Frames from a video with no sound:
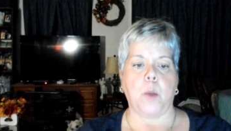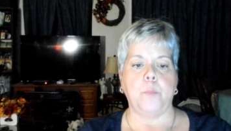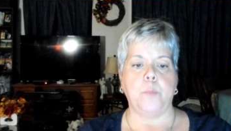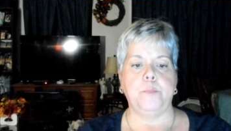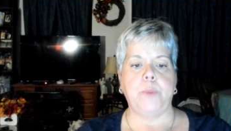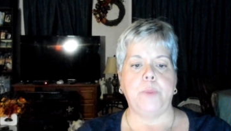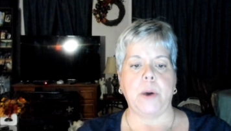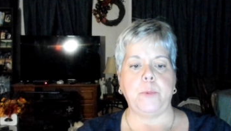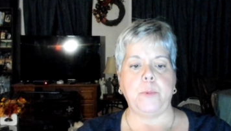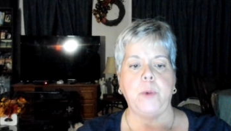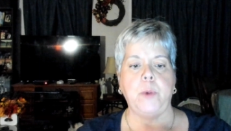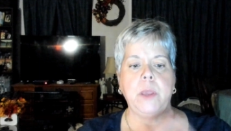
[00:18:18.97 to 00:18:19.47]

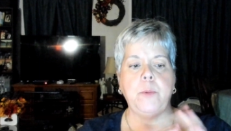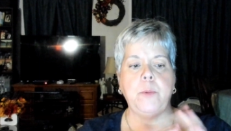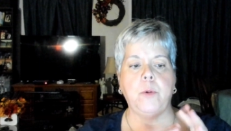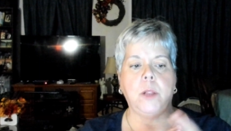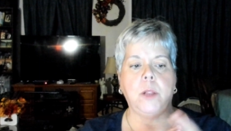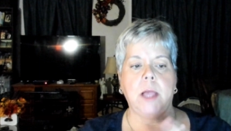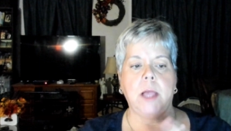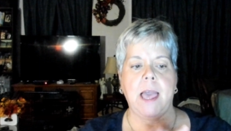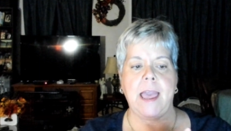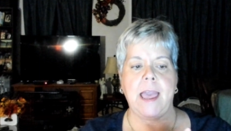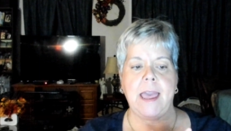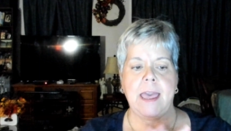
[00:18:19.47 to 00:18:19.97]
But we
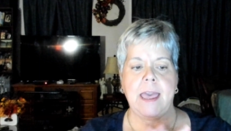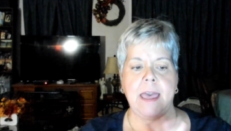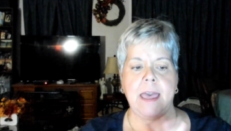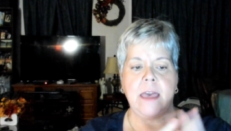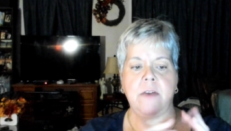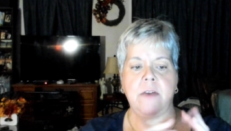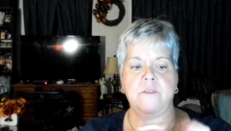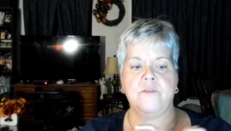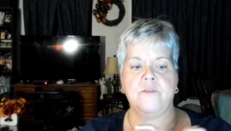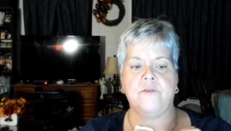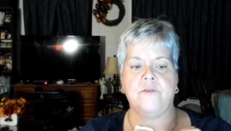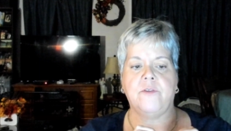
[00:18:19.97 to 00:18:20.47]
will
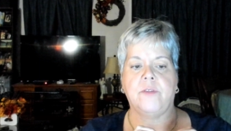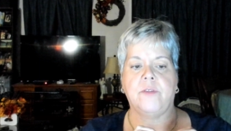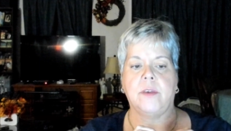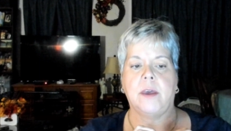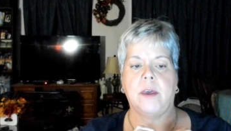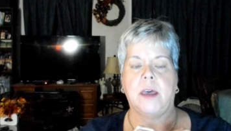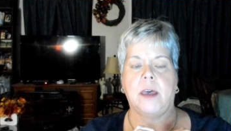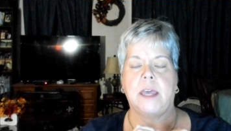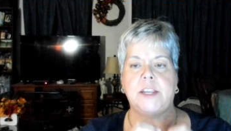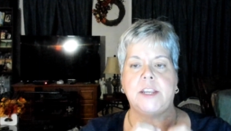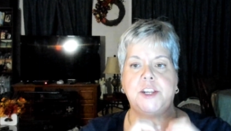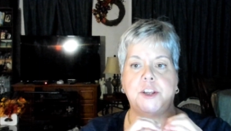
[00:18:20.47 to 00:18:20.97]
have
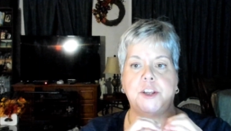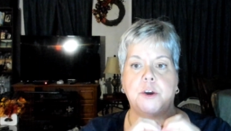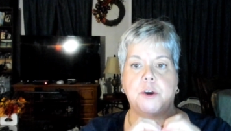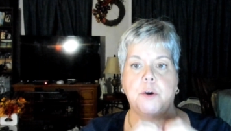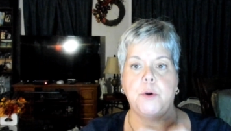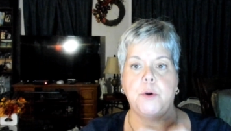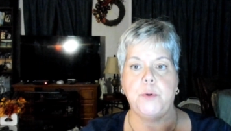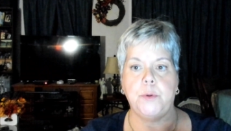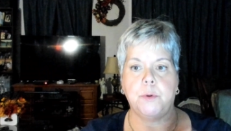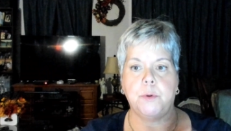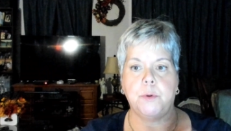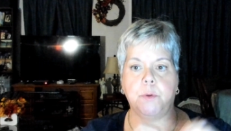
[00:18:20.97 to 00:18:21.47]
a
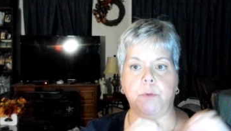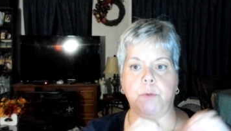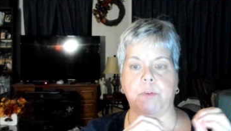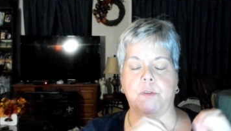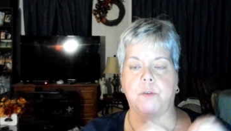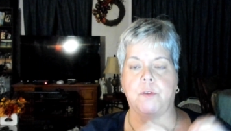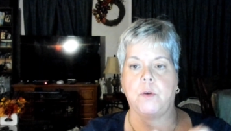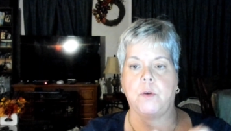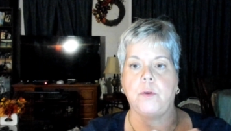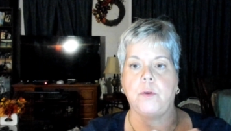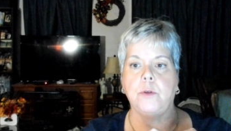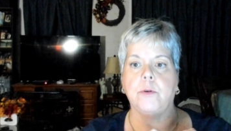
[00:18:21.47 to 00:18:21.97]
total
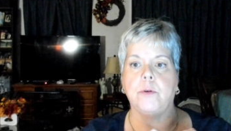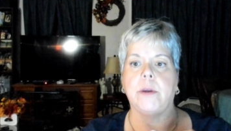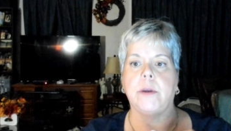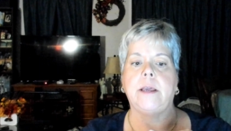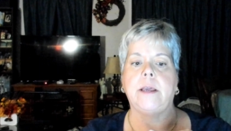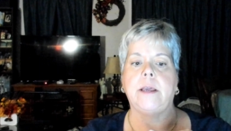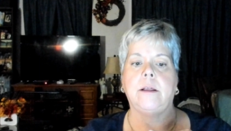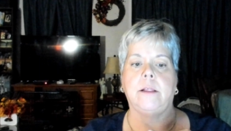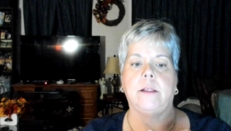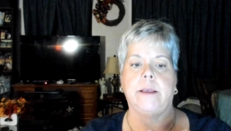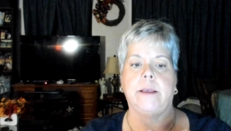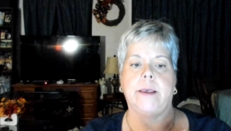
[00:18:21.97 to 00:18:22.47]
solar
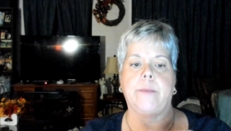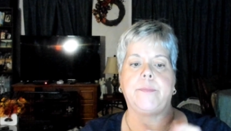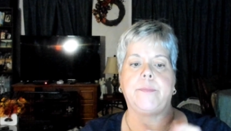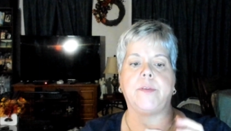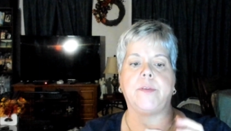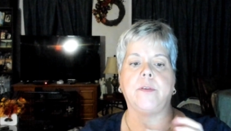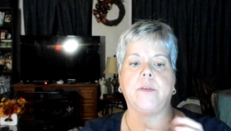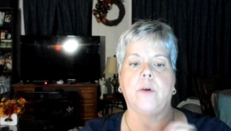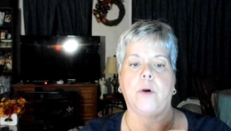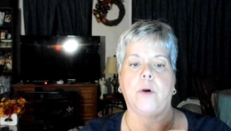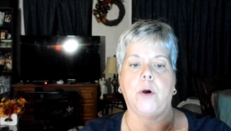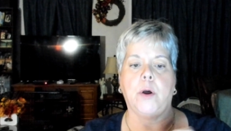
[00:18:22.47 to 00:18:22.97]

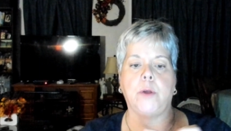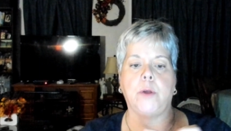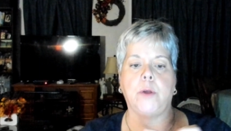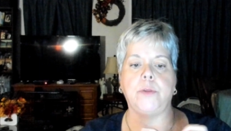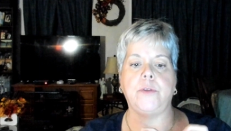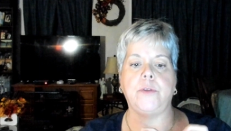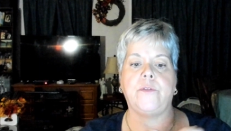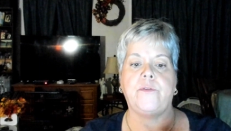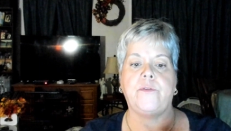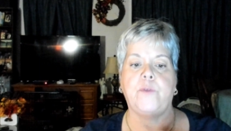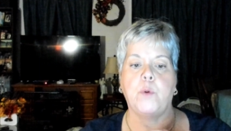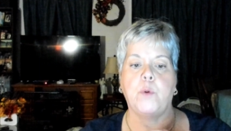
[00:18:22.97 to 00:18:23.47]
eclipse on
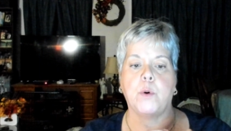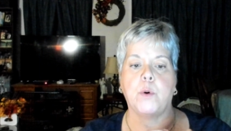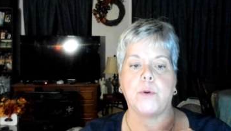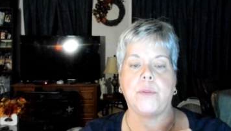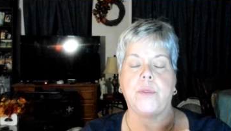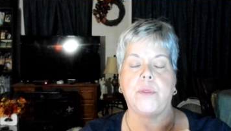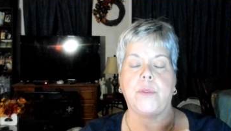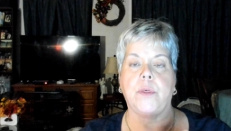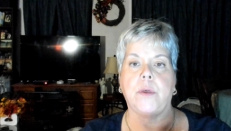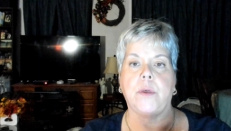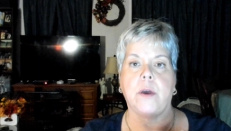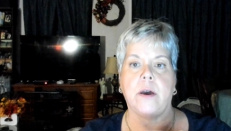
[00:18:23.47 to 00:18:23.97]
the
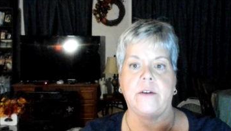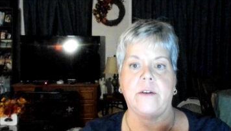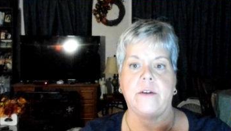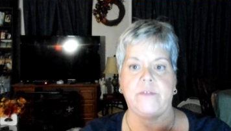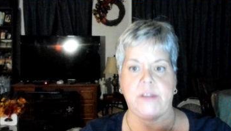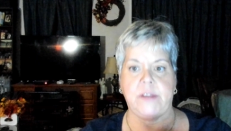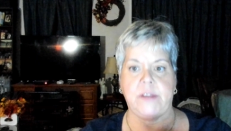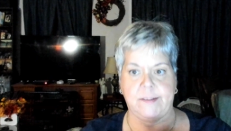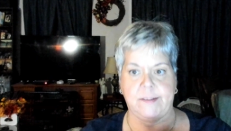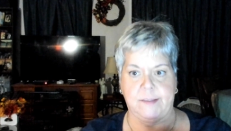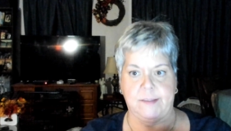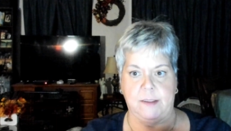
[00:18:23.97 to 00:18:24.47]
4th of
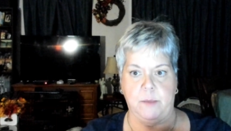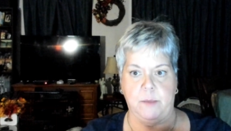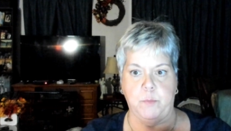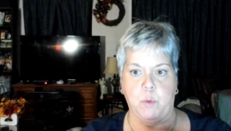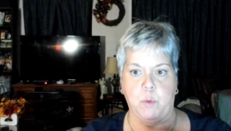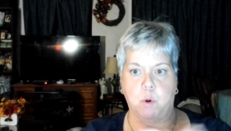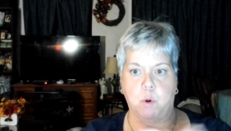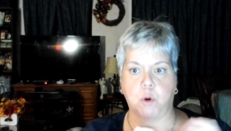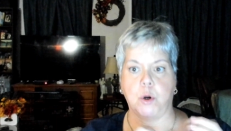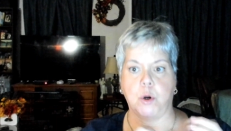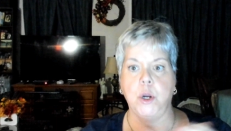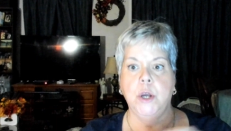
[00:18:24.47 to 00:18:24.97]

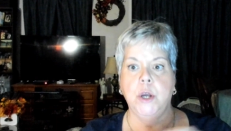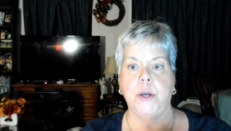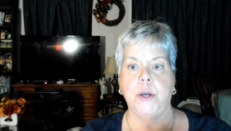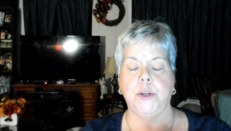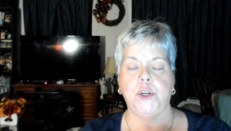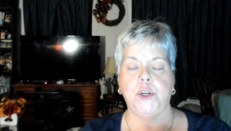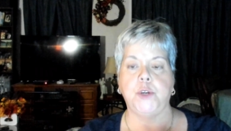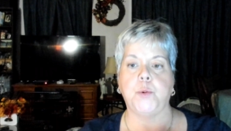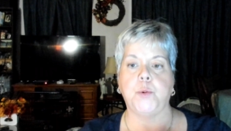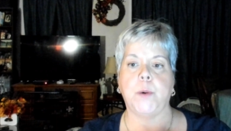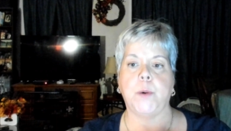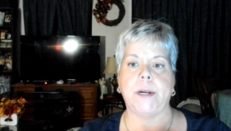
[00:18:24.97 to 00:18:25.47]
December
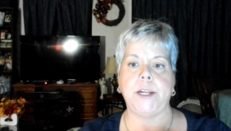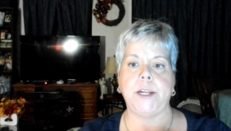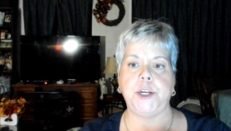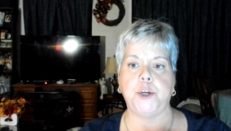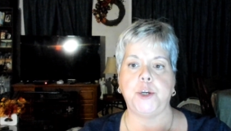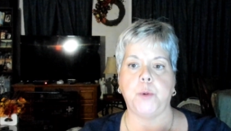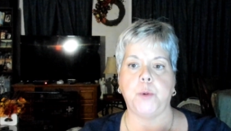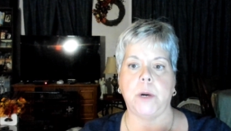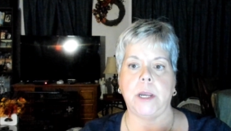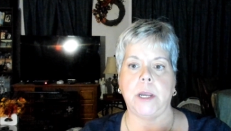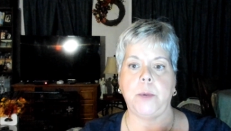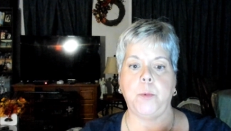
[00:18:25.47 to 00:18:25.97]

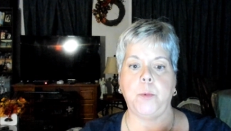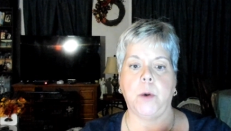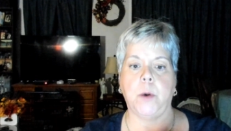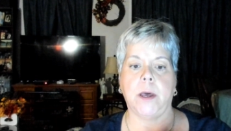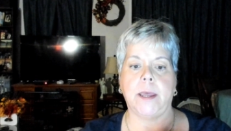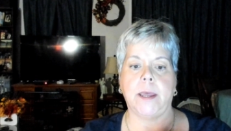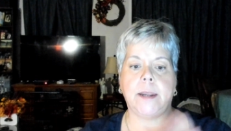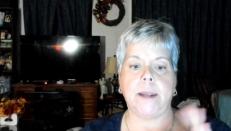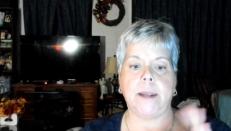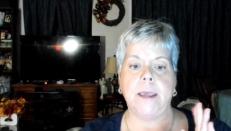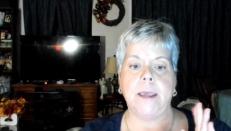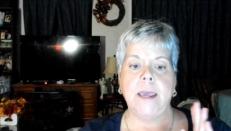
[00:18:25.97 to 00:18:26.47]

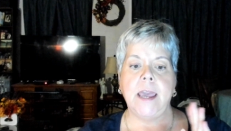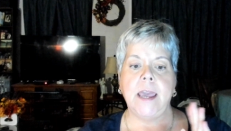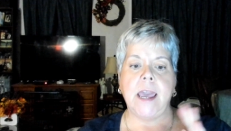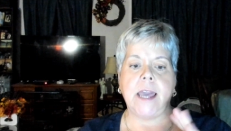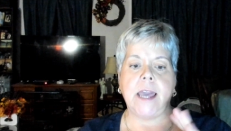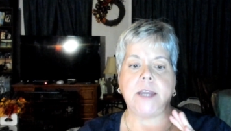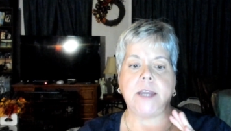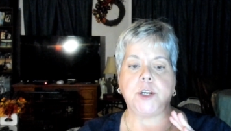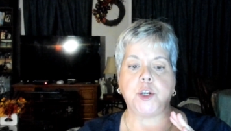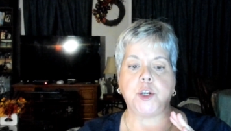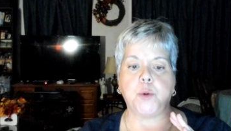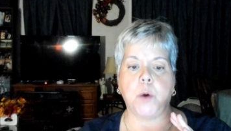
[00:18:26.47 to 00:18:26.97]
2021
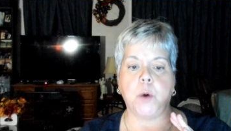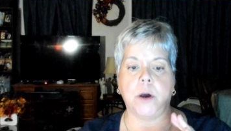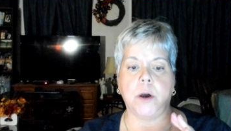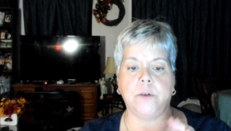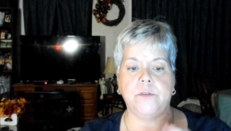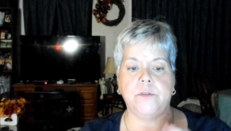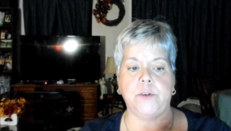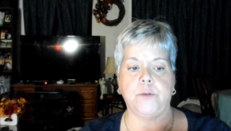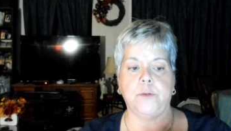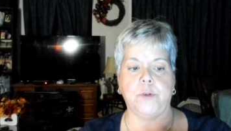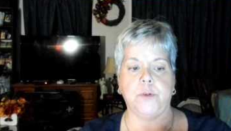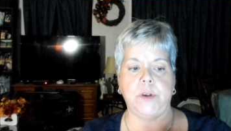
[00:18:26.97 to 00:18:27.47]
at 12
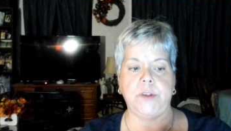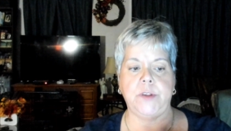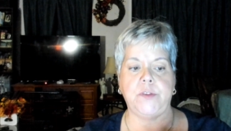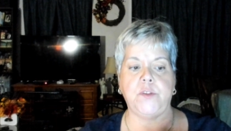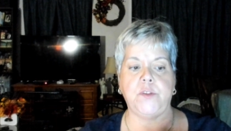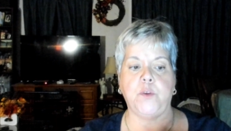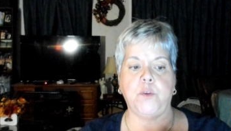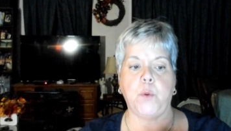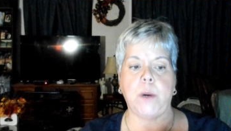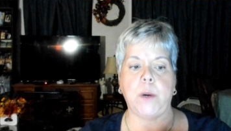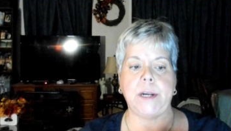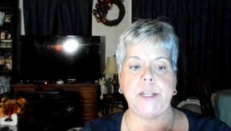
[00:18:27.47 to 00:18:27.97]
degrees
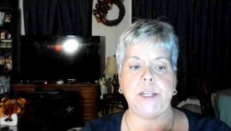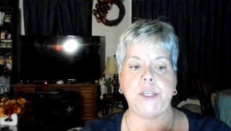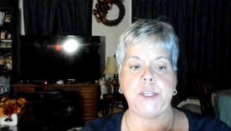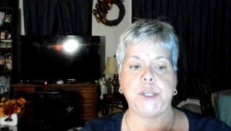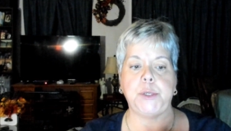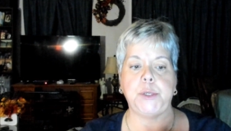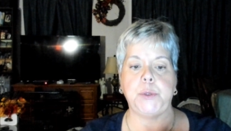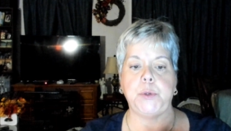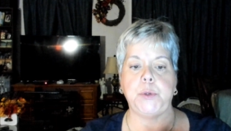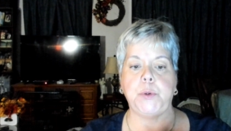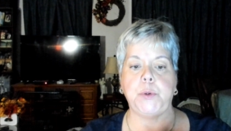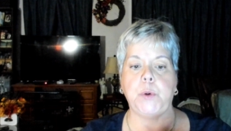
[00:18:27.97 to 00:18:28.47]

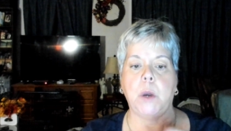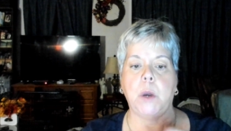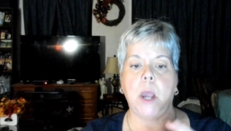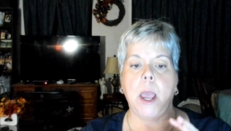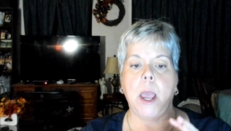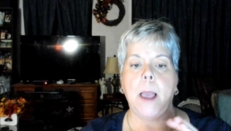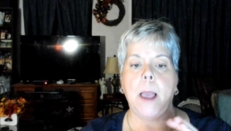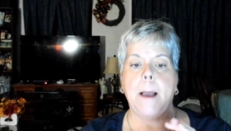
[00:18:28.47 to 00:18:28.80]
22